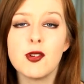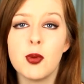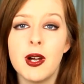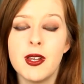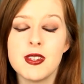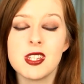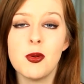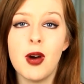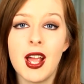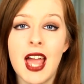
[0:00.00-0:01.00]
everyone,
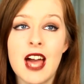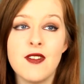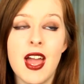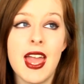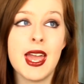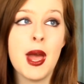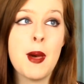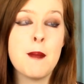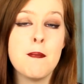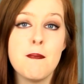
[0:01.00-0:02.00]
so I have a
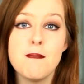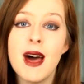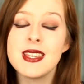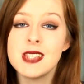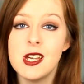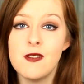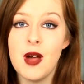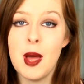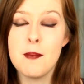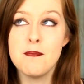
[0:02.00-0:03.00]
massive
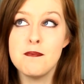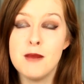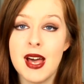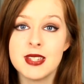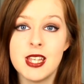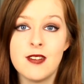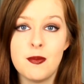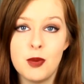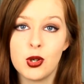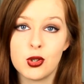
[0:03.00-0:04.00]

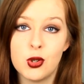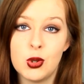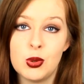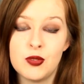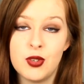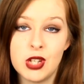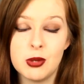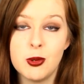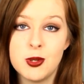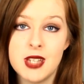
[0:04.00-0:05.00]
book haul for
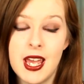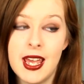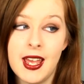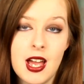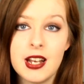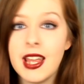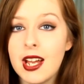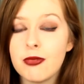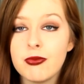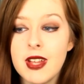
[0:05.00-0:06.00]
you all today, and
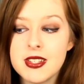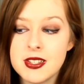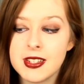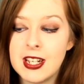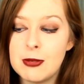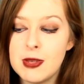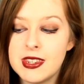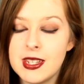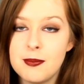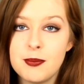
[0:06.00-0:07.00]
yeah, let's just get on
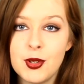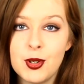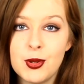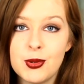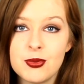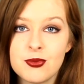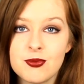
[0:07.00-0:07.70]
with the haul.